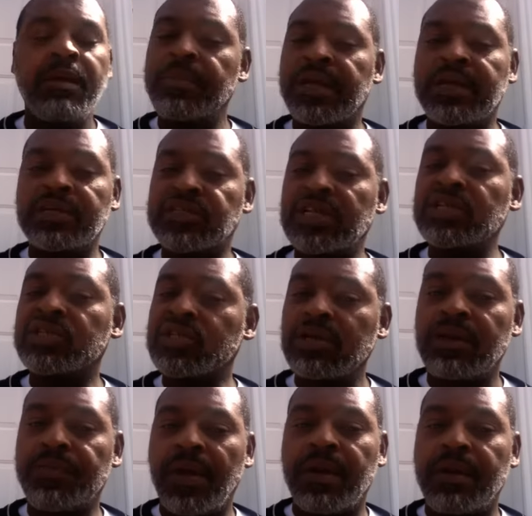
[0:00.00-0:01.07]
because he should
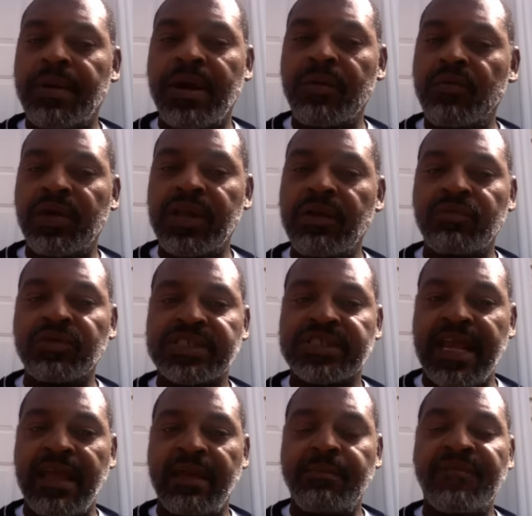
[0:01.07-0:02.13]
have thought about what he was
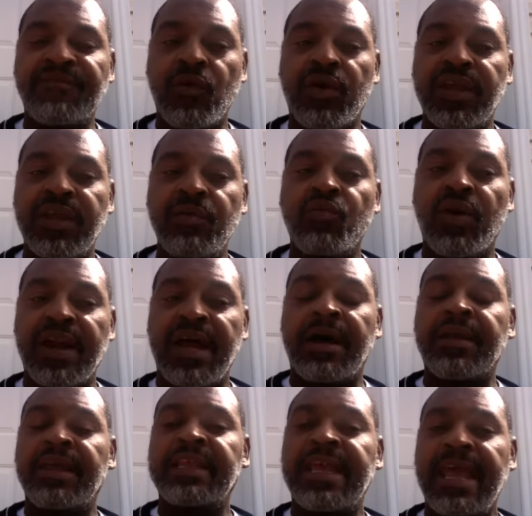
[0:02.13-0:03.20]
saying before he went out
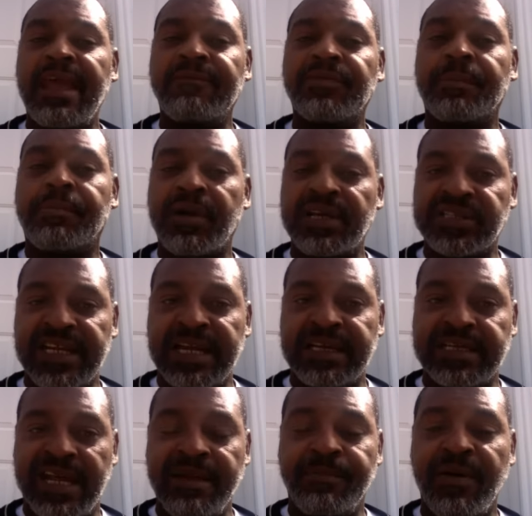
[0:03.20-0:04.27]
and gave the press that
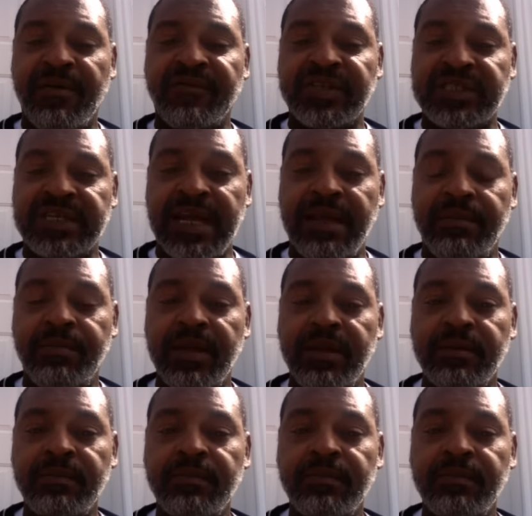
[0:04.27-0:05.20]
type of a statement.